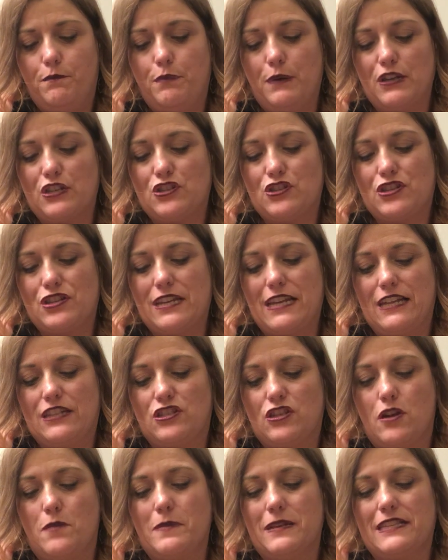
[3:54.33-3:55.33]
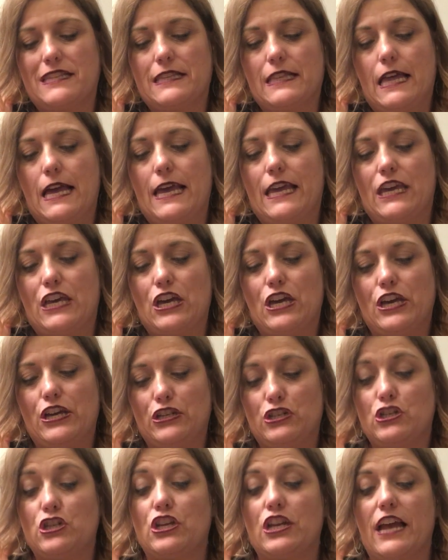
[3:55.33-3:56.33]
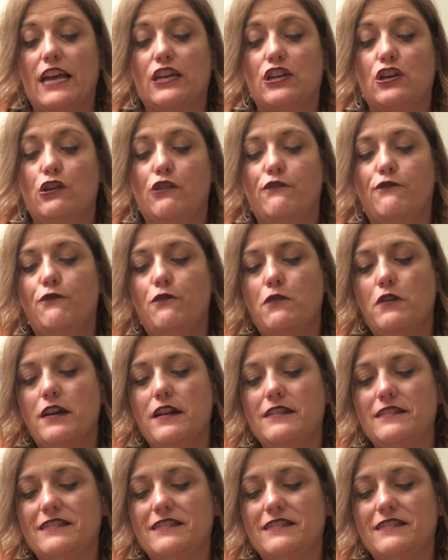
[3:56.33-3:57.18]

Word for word: but it's almost like, should I go for